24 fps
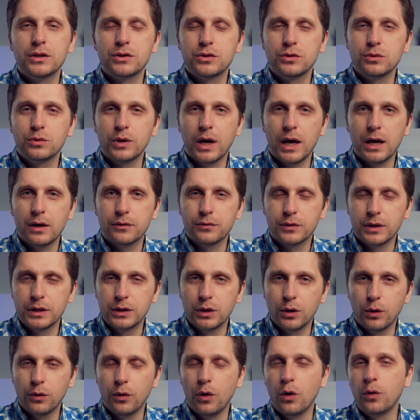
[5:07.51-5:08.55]
to have an
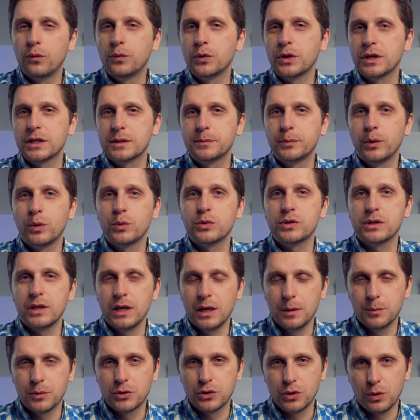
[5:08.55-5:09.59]
overexposed
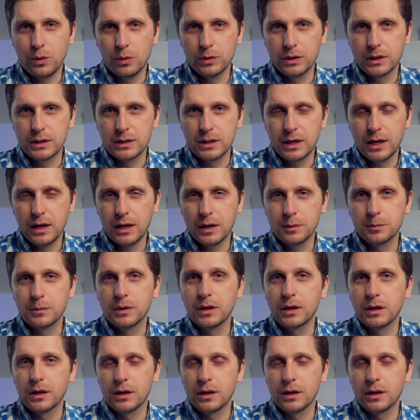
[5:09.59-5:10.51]
image all the time